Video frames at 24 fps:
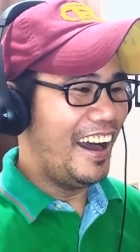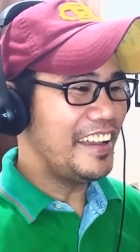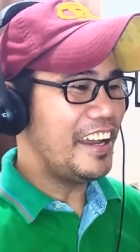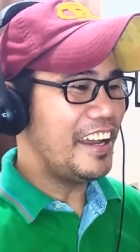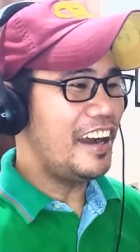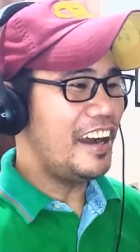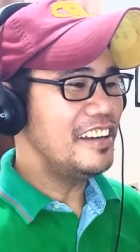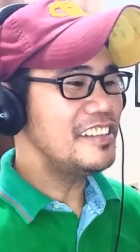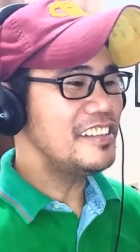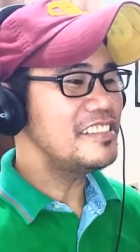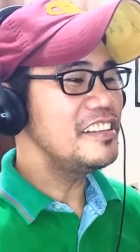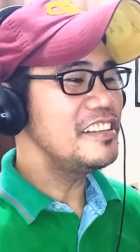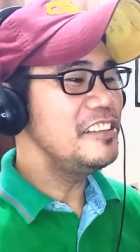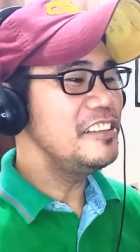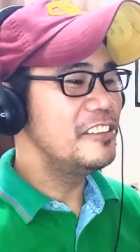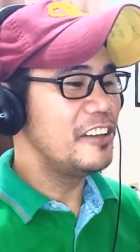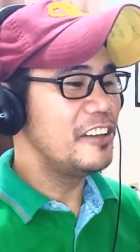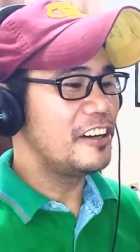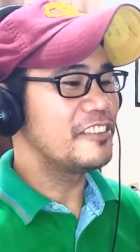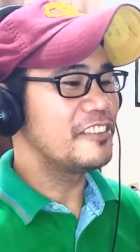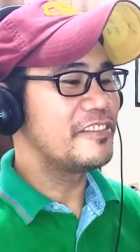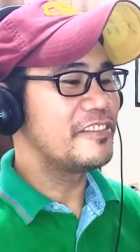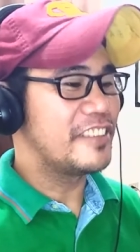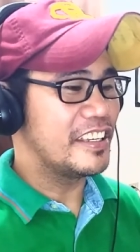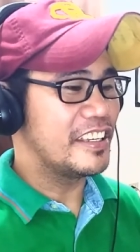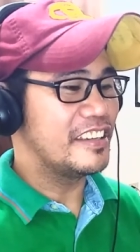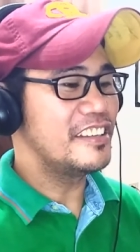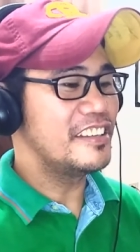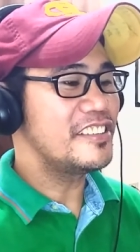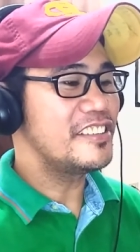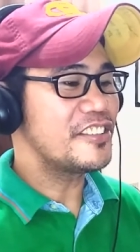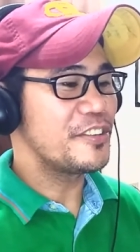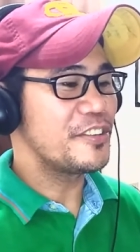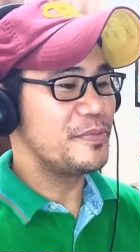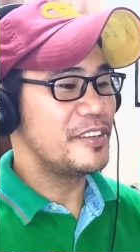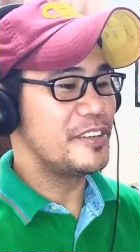I honestly love the
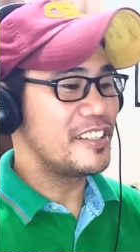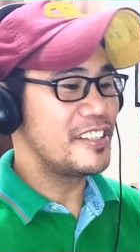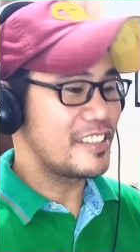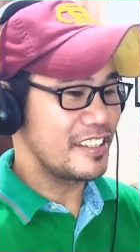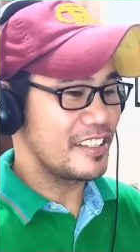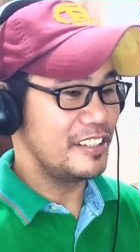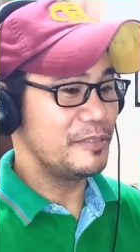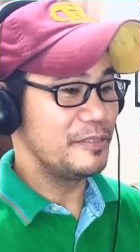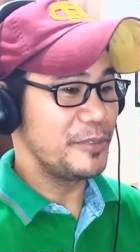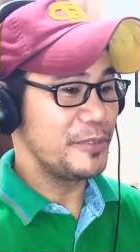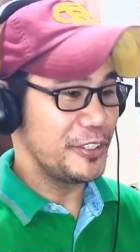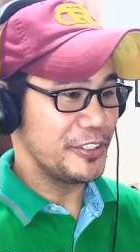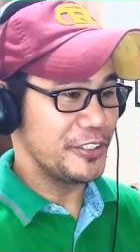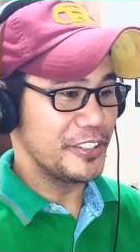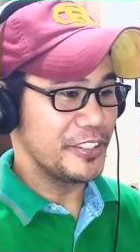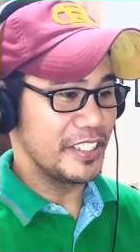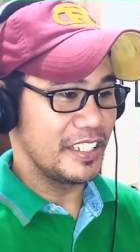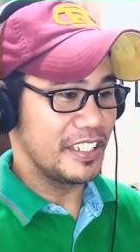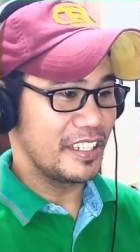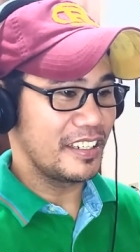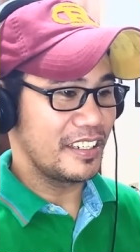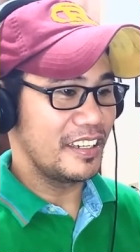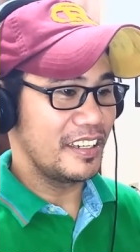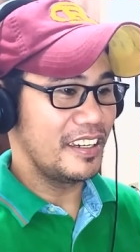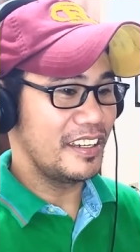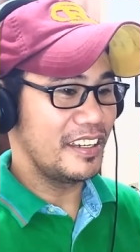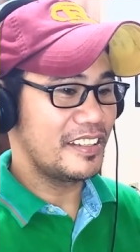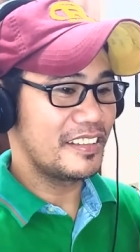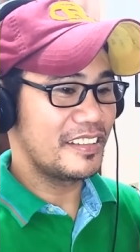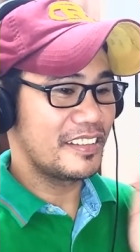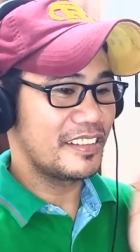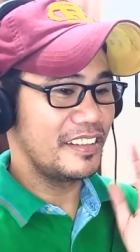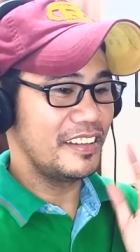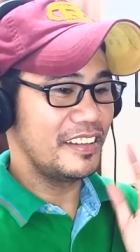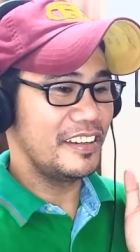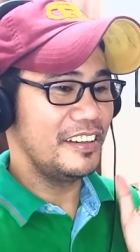instrumental music.
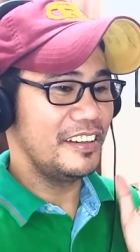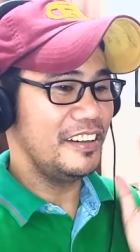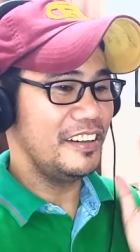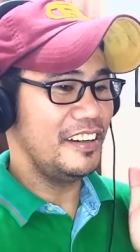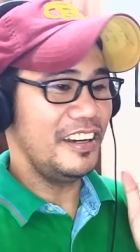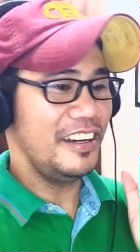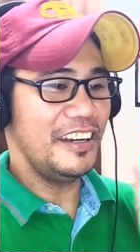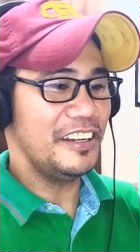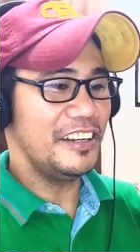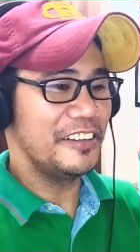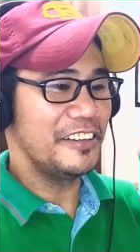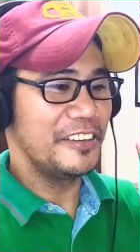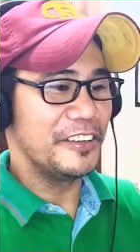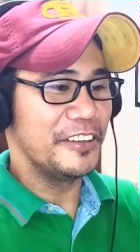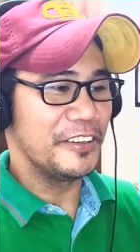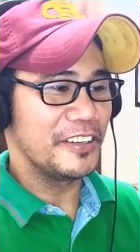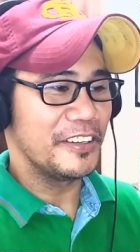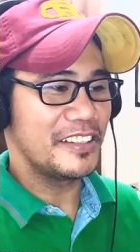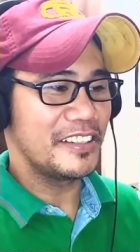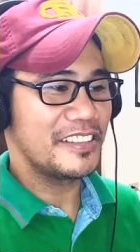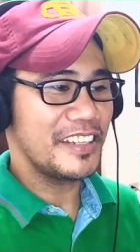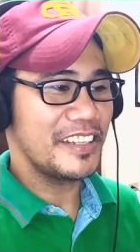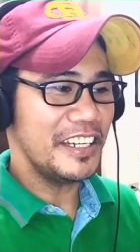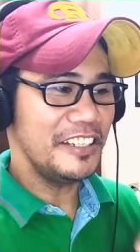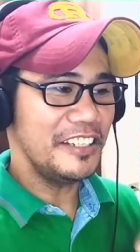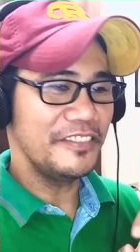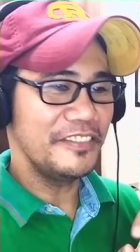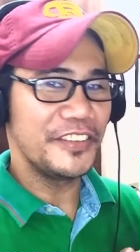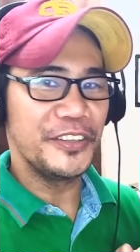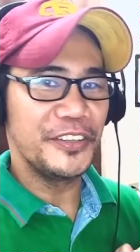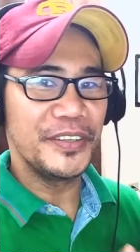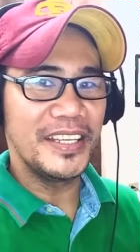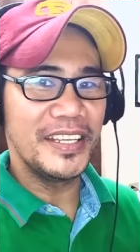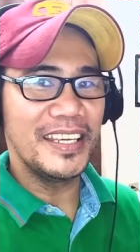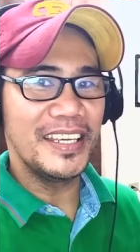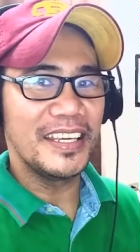It's, I don't know, it's kind of
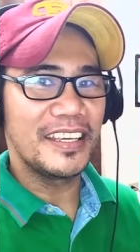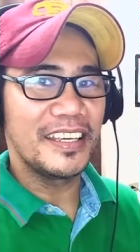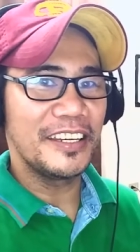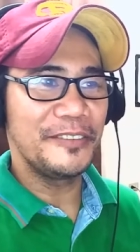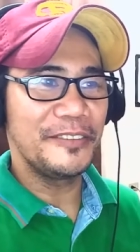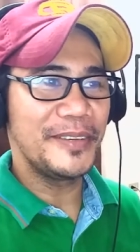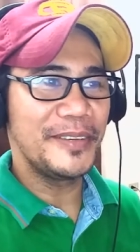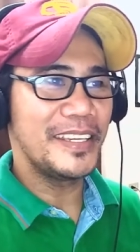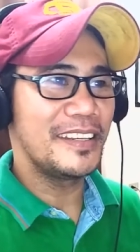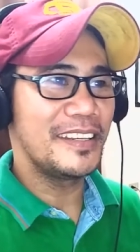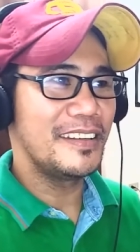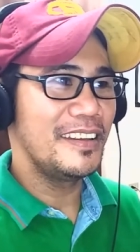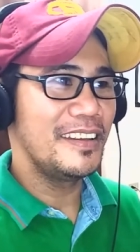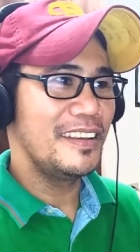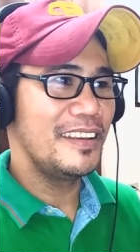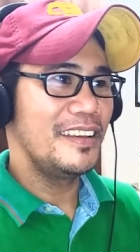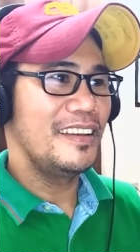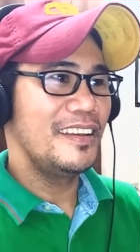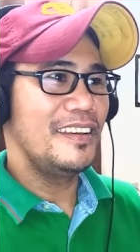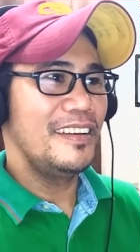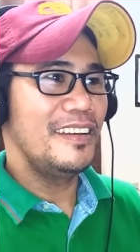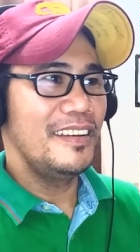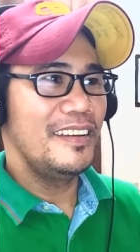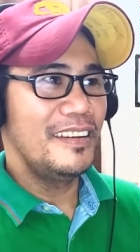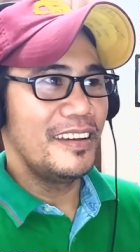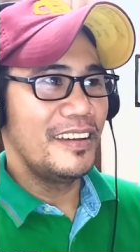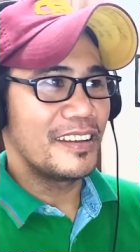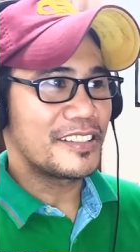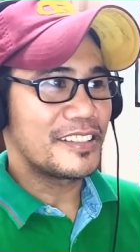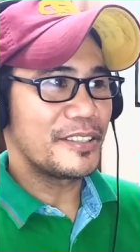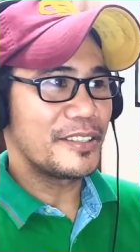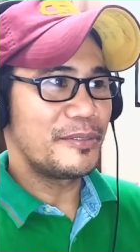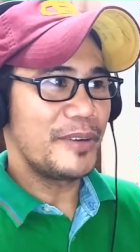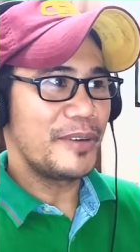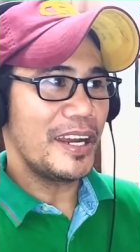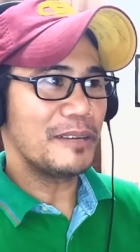unique. I mean,
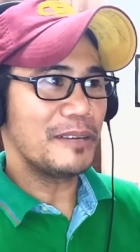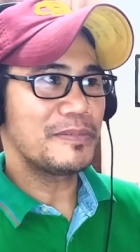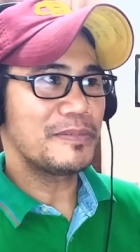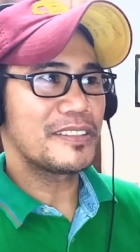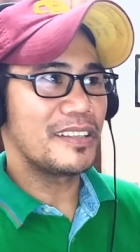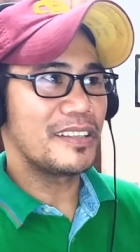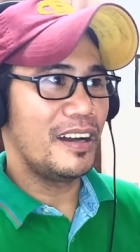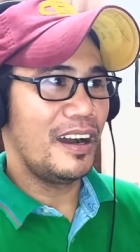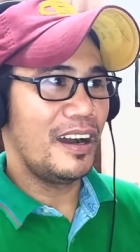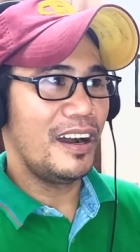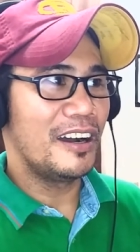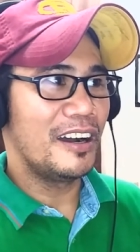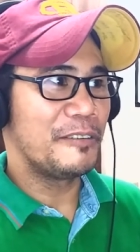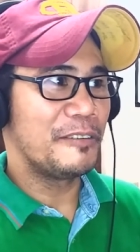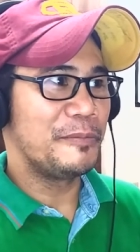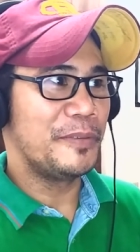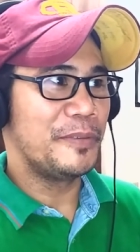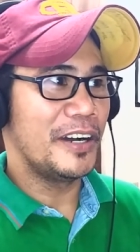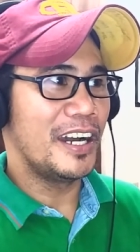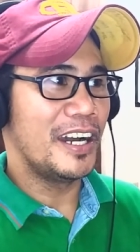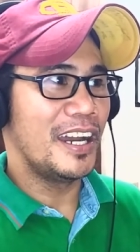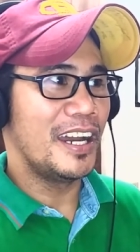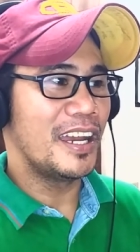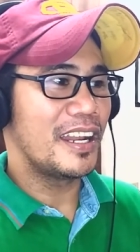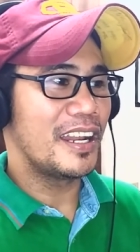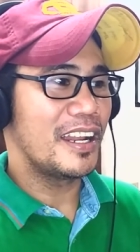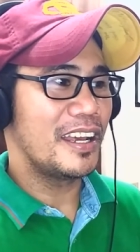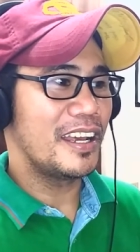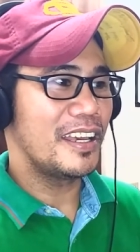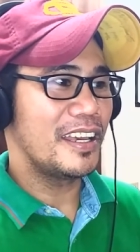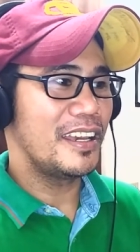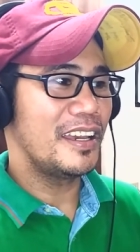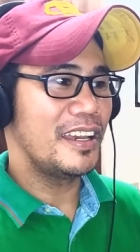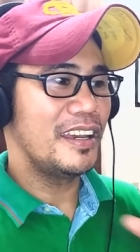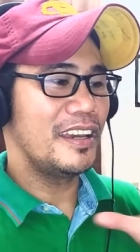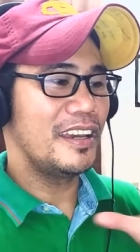it's a rap song, but
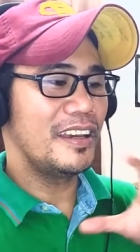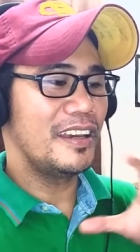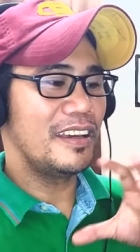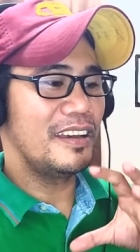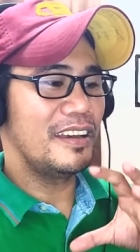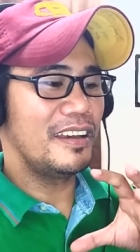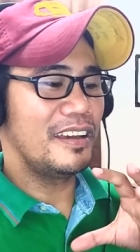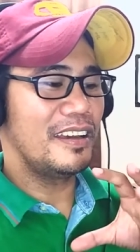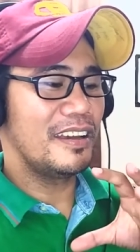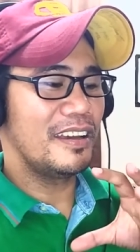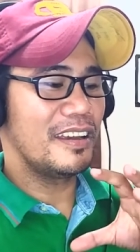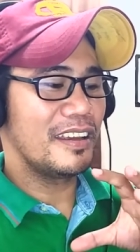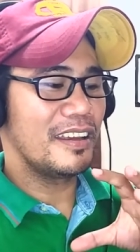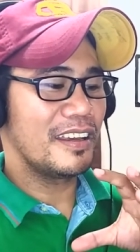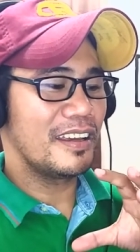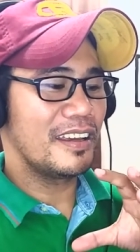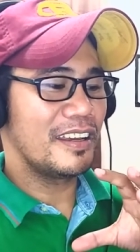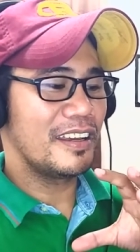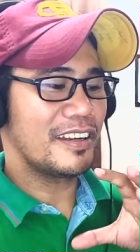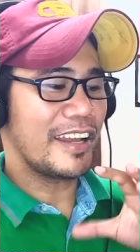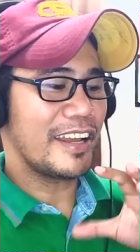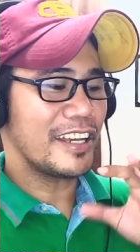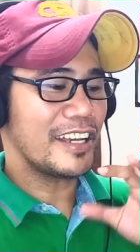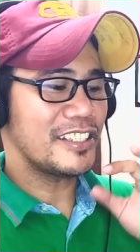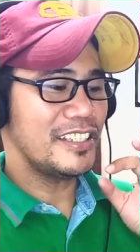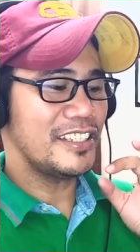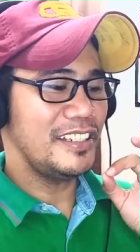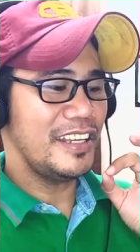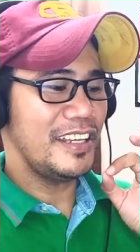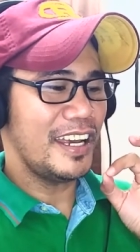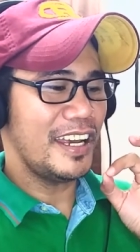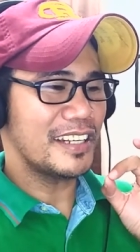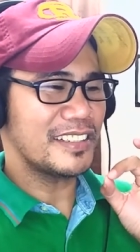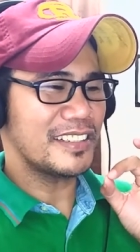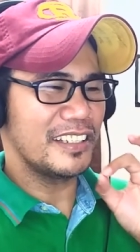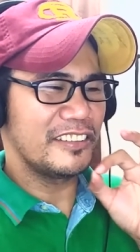it
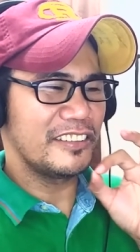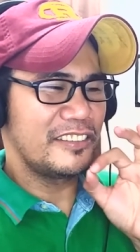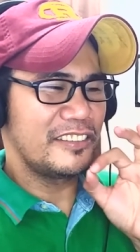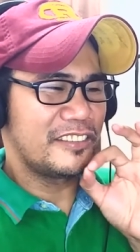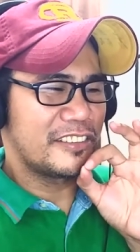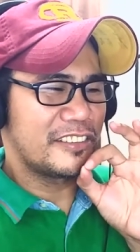actually has a